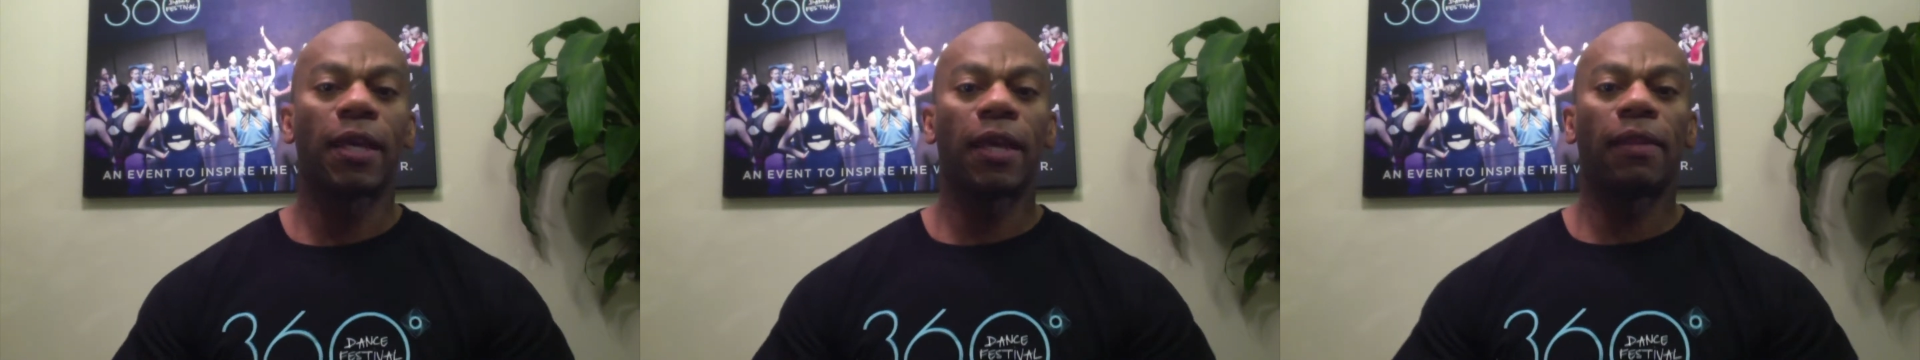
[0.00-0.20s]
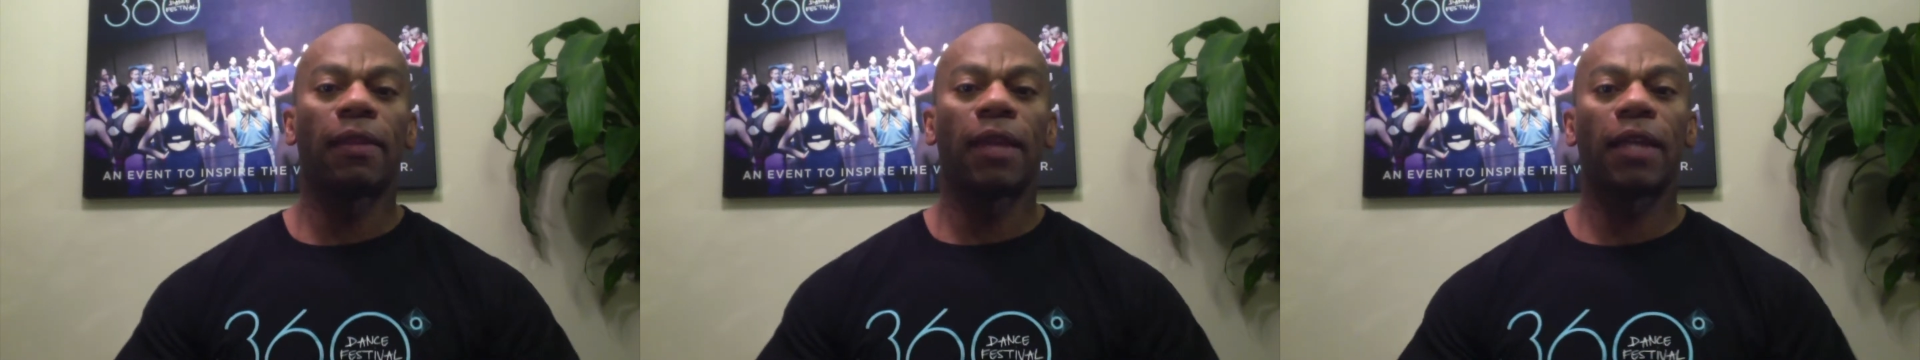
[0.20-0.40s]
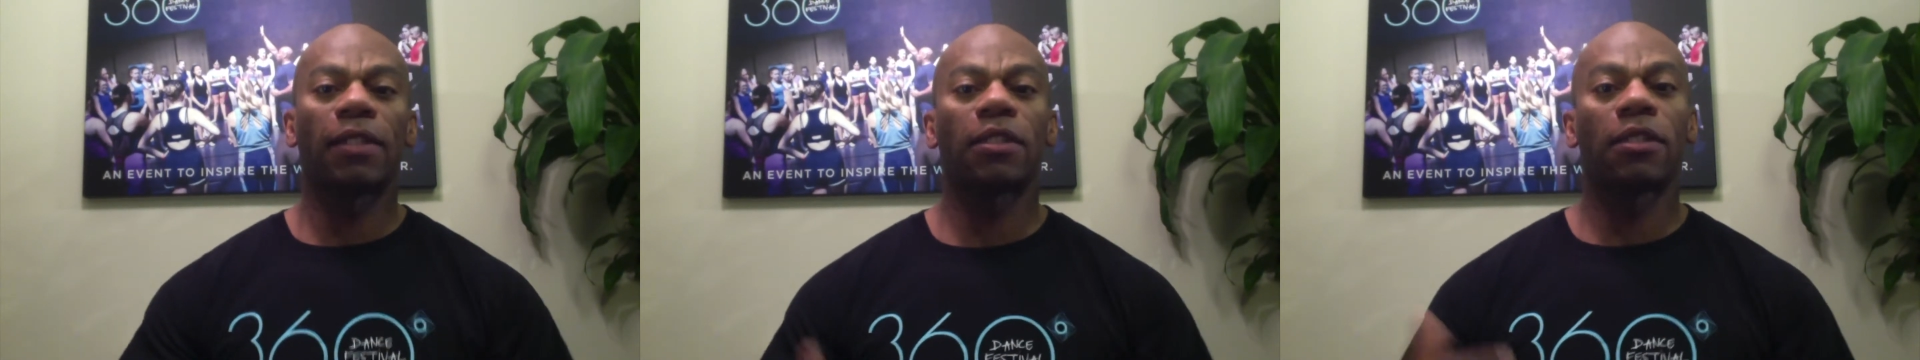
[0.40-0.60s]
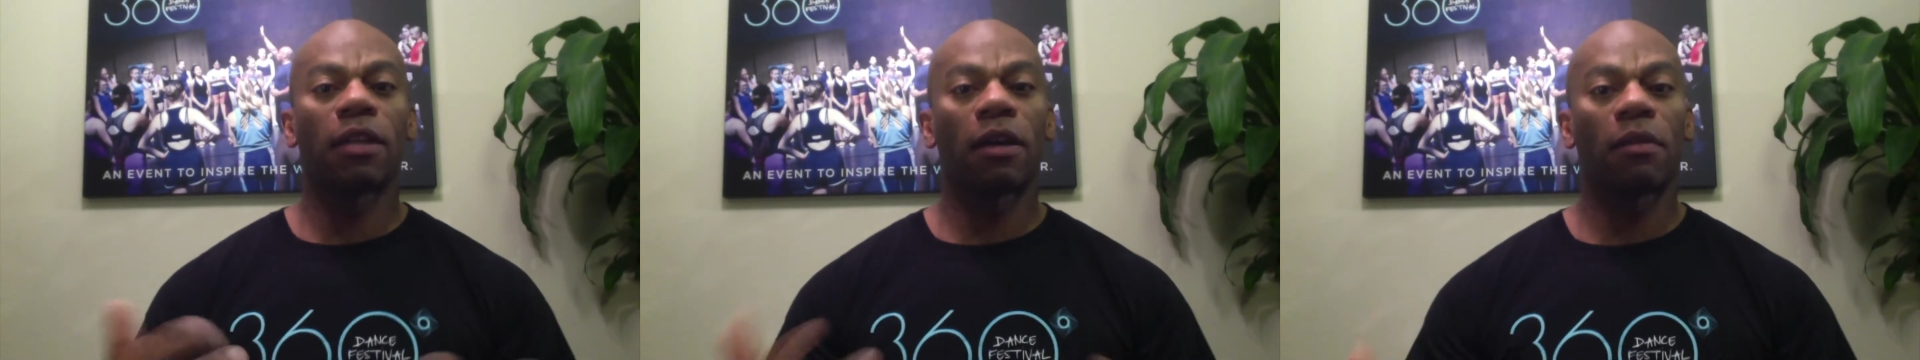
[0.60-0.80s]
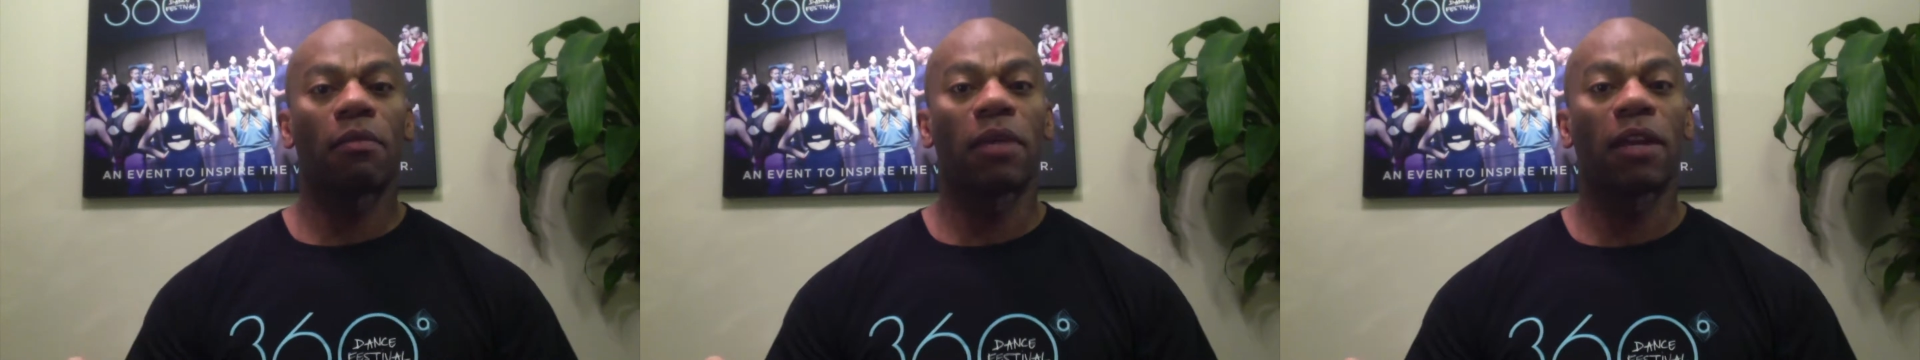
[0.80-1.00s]
And that's
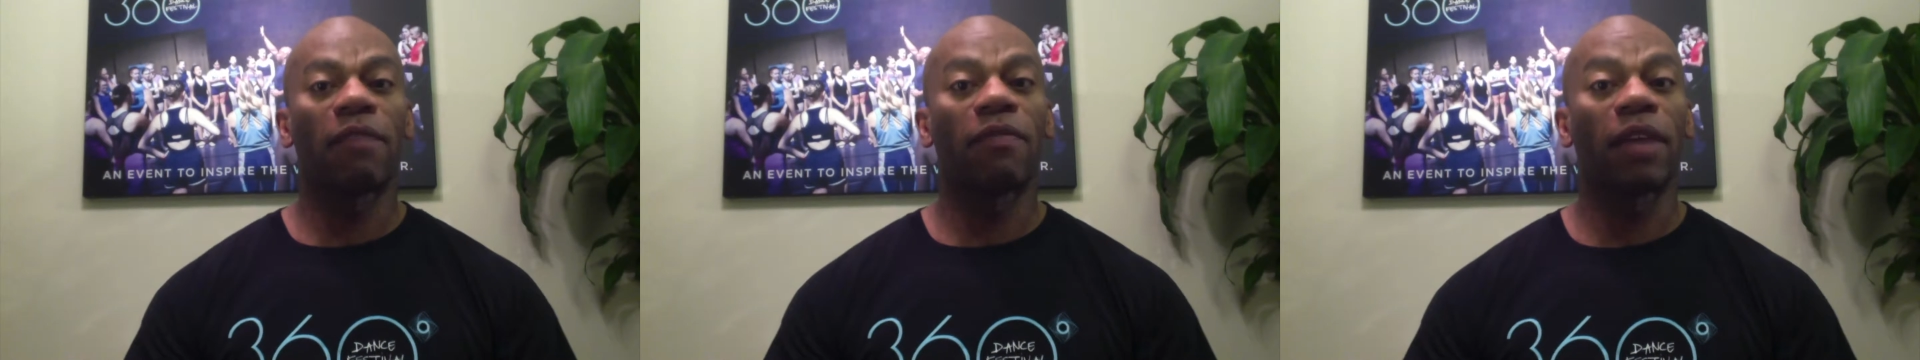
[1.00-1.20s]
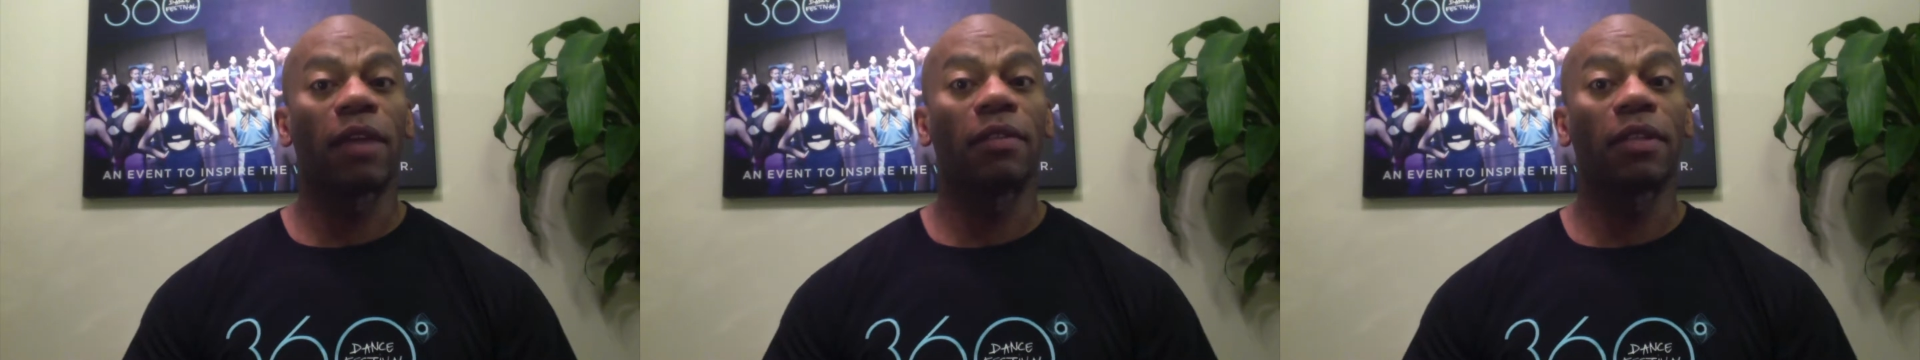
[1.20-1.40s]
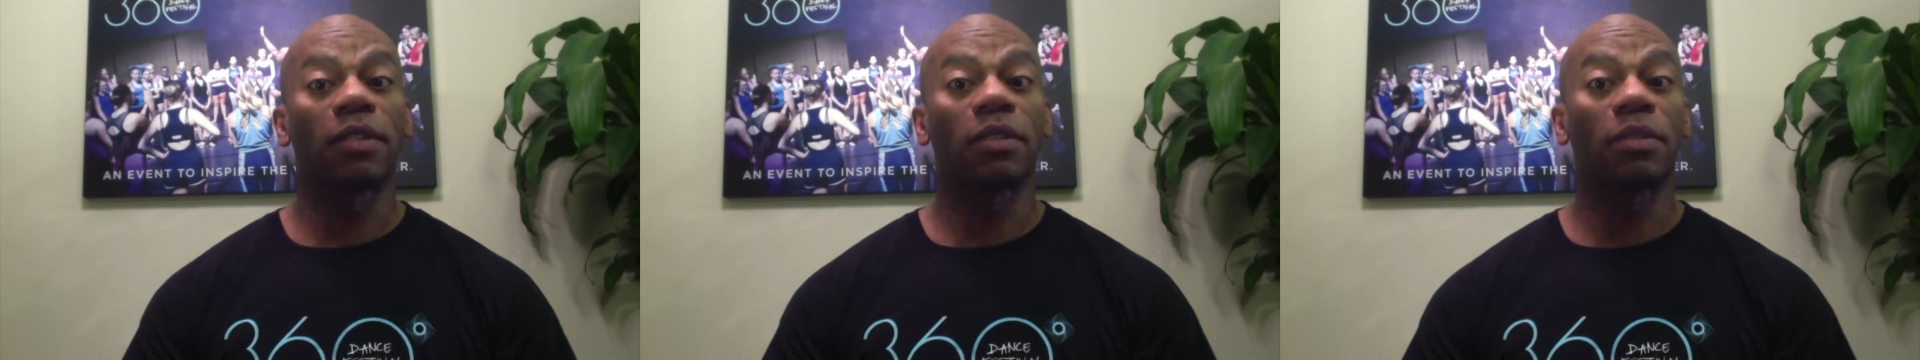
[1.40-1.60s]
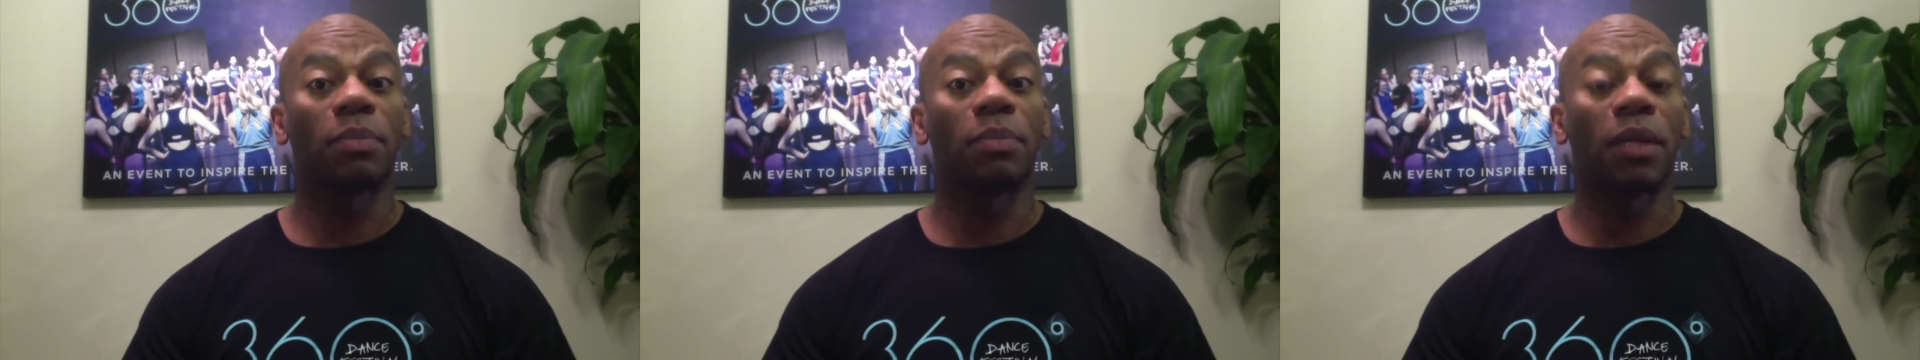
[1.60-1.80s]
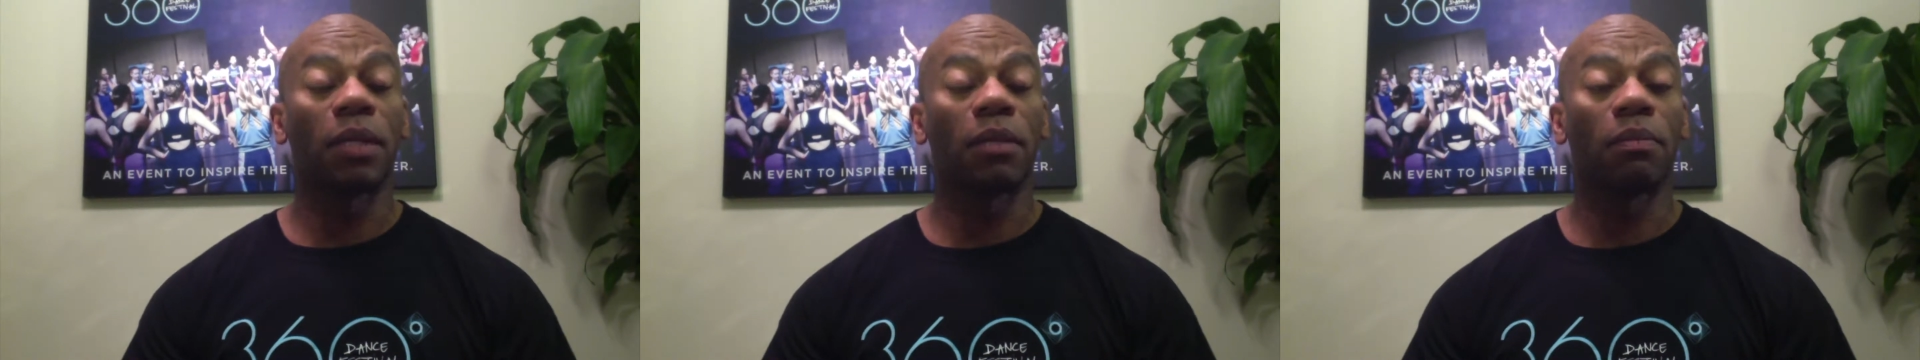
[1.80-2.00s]
what I found that's
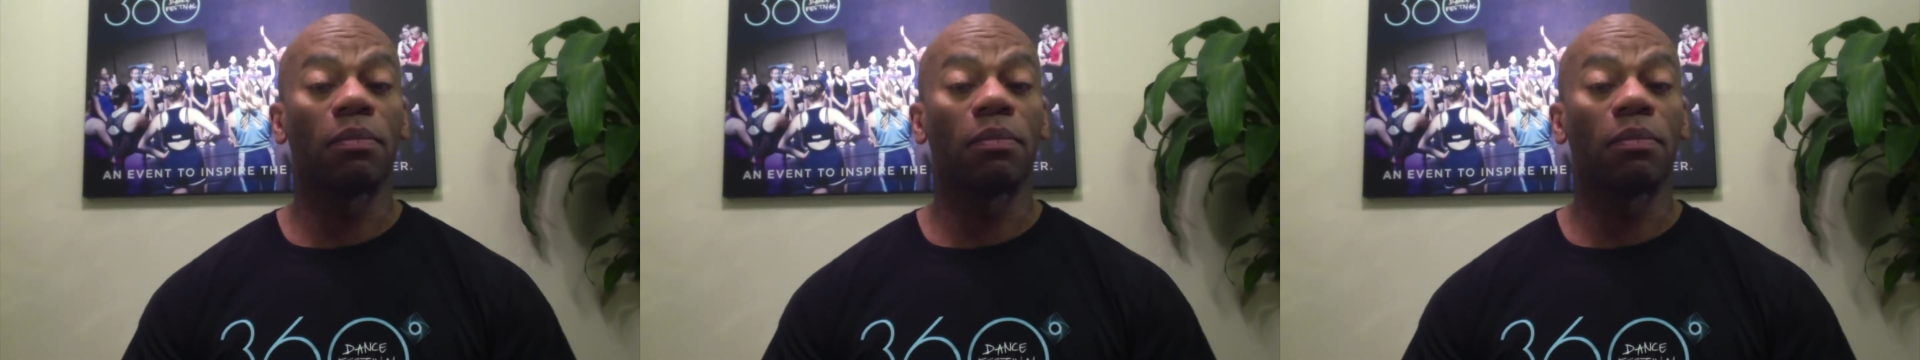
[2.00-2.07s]
been